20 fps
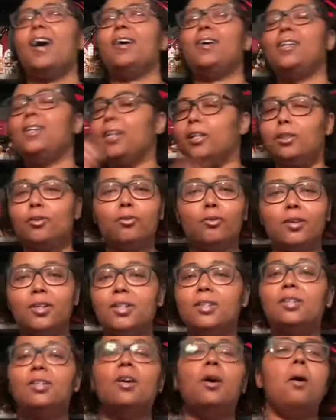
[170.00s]
I clicked on
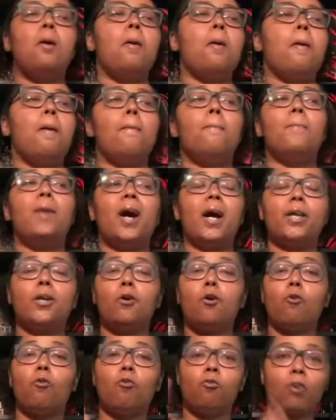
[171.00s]
his
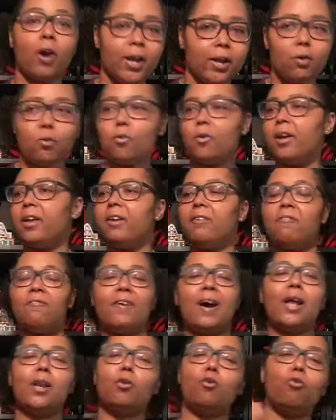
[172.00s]
bio right away,
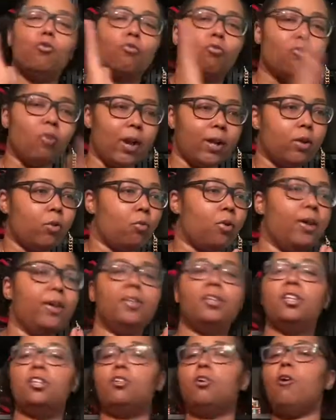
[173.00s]
followed right away,
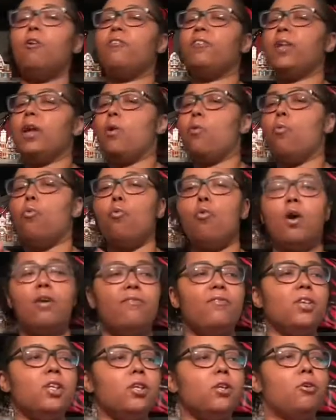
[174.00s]
just off of that one
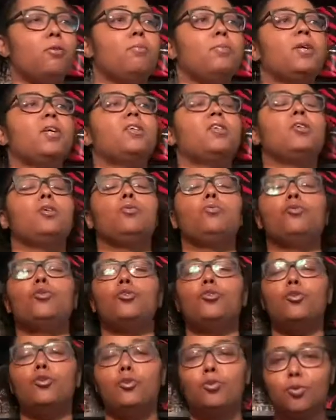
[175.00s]
video because it was
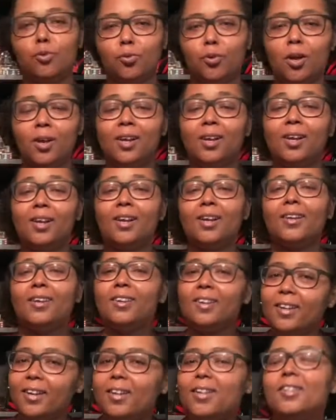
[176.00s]
too
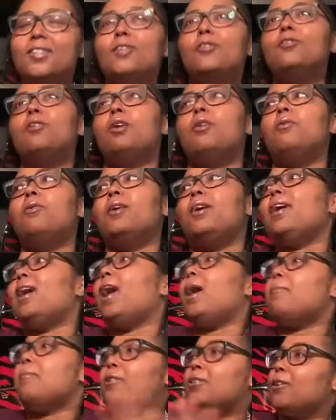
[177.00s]
good. So you know what?
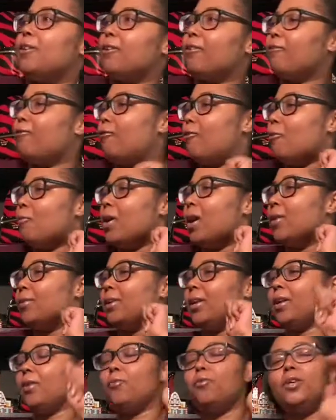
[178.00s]
I've been talking for a while
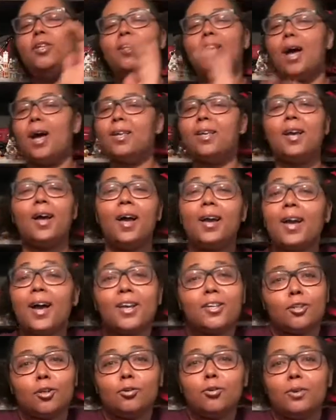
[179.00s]
now. We I, I
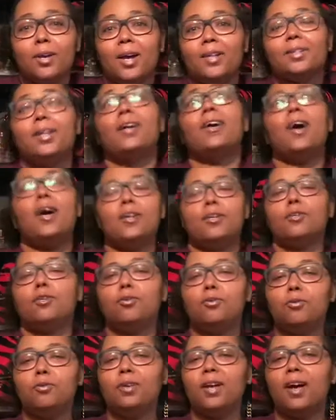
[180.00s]
gotta show you guys. I gotta show
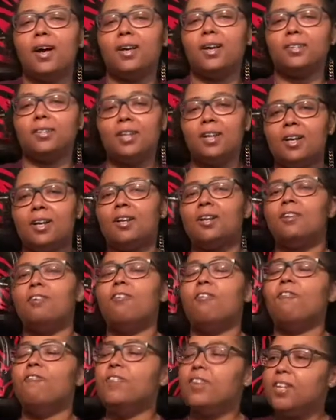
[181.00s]
you guys the
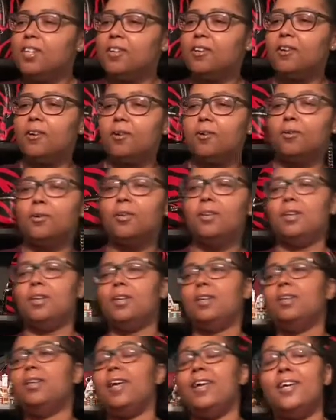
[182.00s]
video
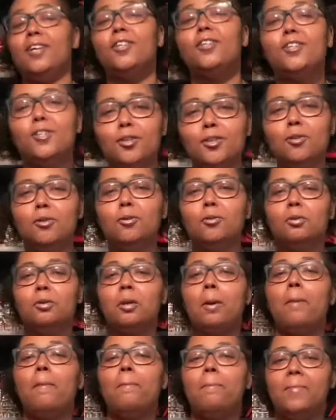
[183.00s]
that introduced
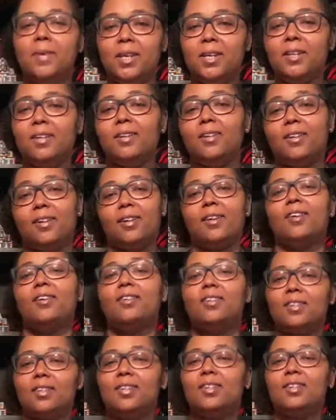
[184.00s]
me
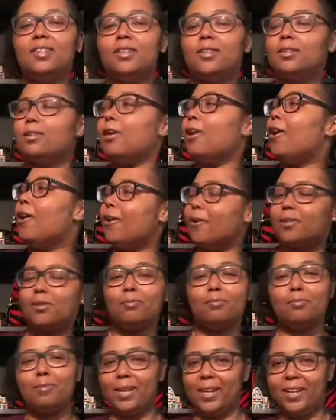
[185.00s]
to this
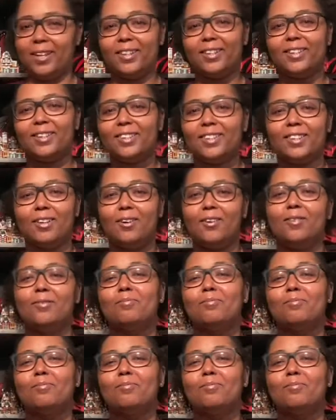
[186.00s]
awesome man. So.